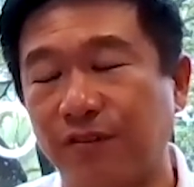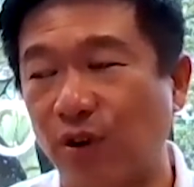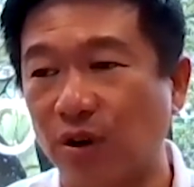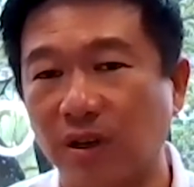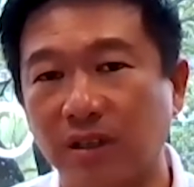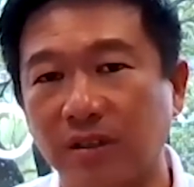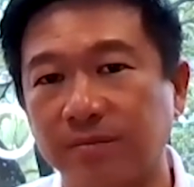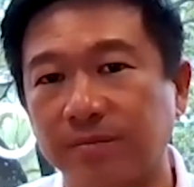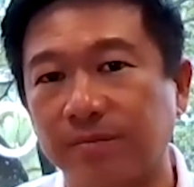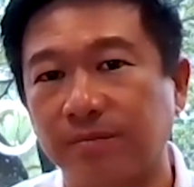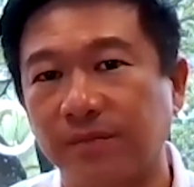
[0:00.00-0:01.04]
4,
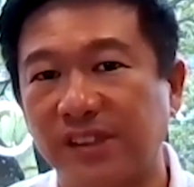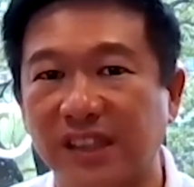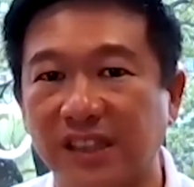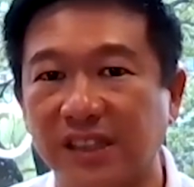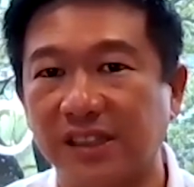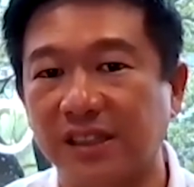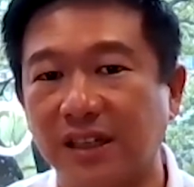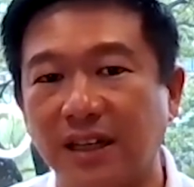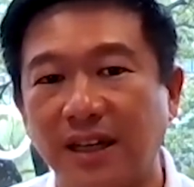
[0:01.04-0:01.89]
6.